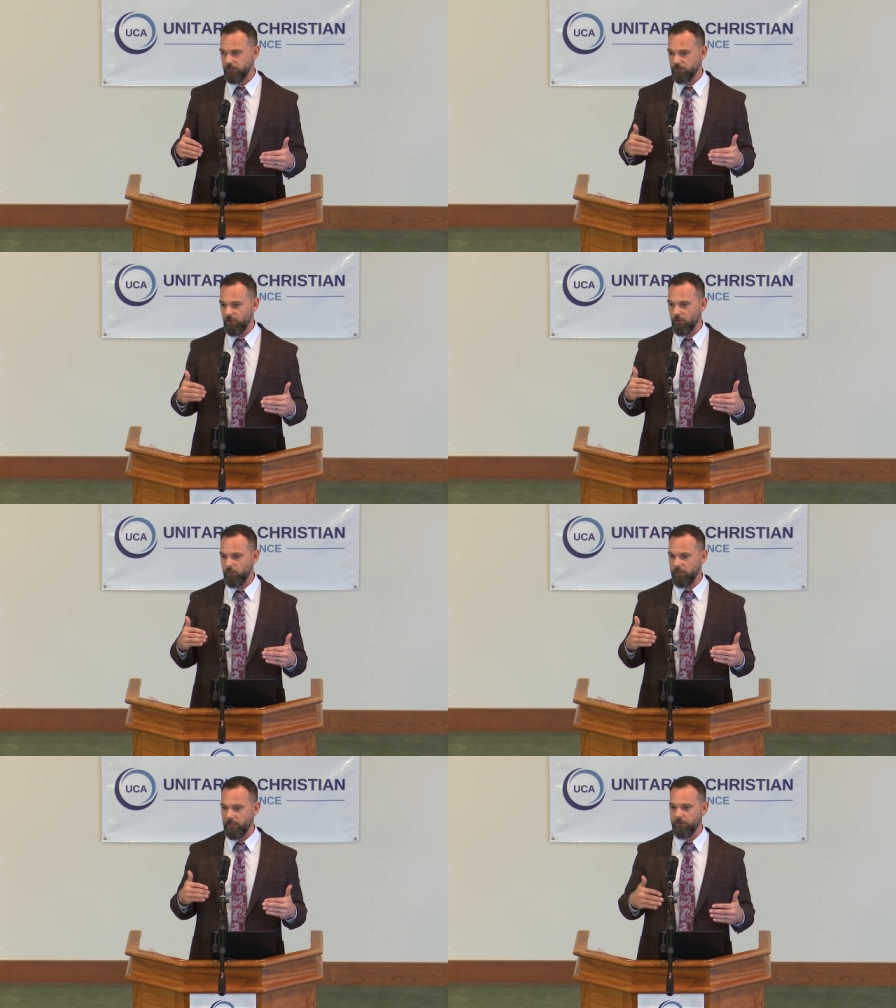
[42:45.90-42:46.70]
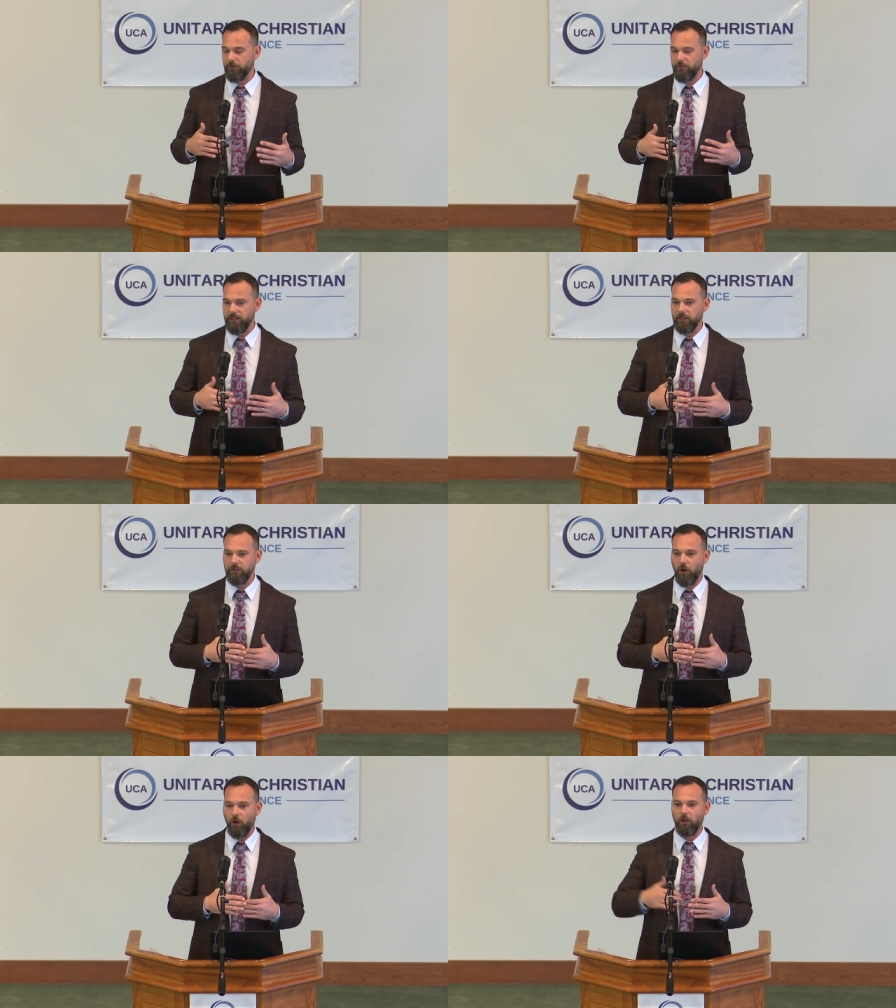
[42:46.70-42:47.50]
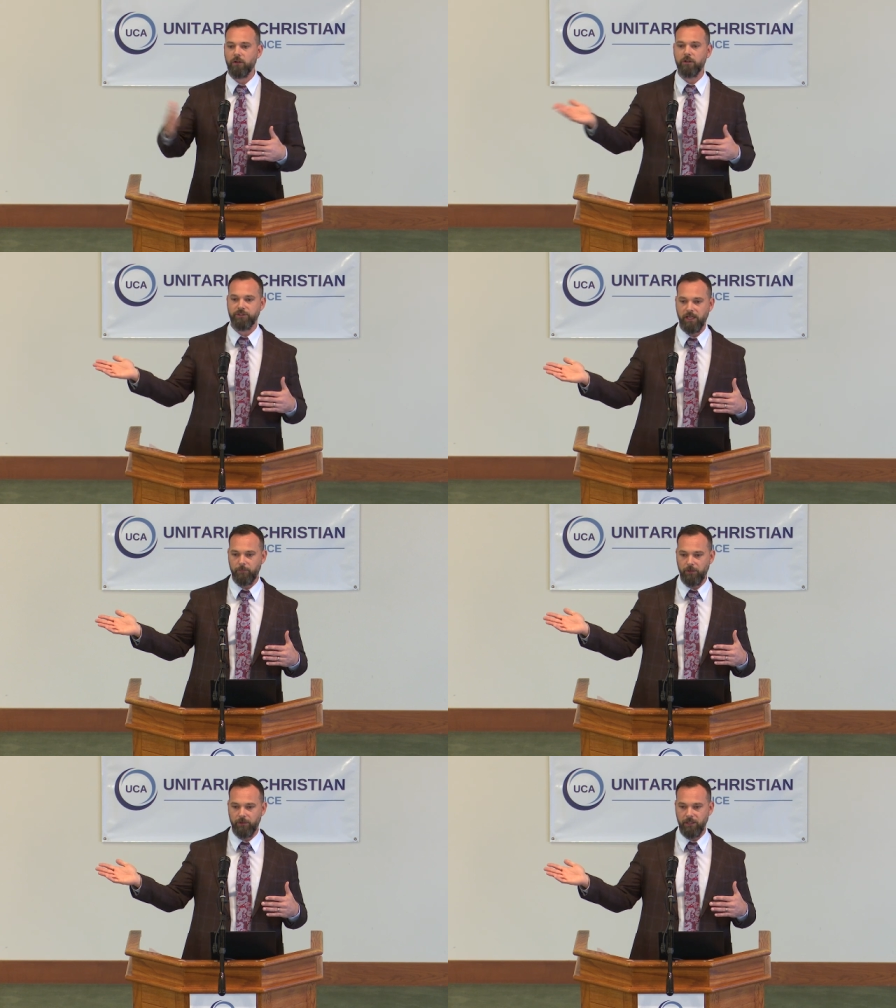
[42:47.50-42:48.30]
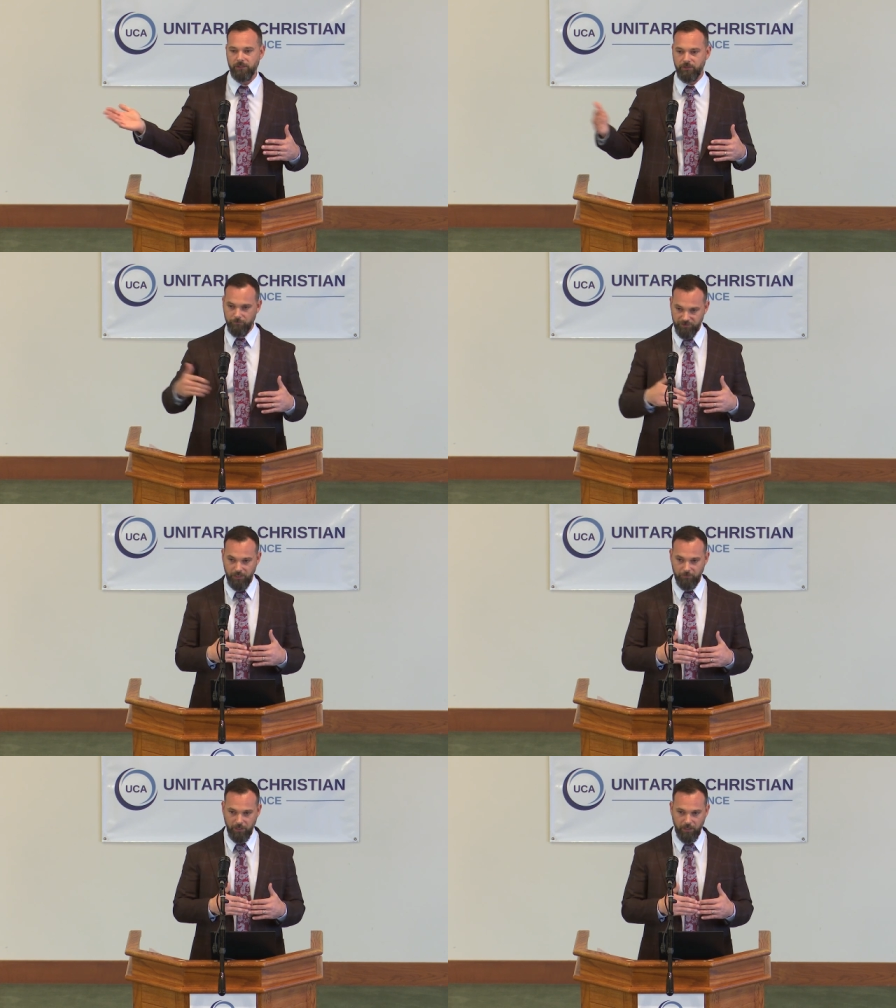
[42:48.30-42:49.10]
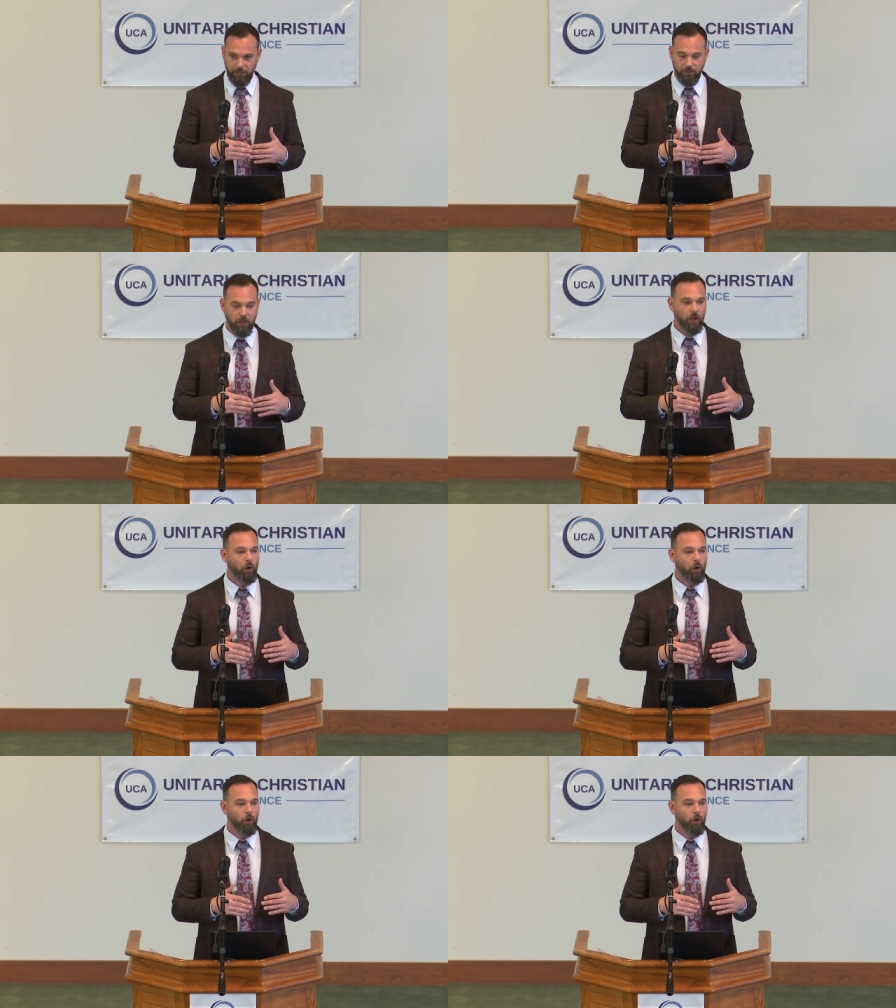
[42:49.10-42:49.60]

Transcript: So either they didn't all go to Siberia and some stayed behind,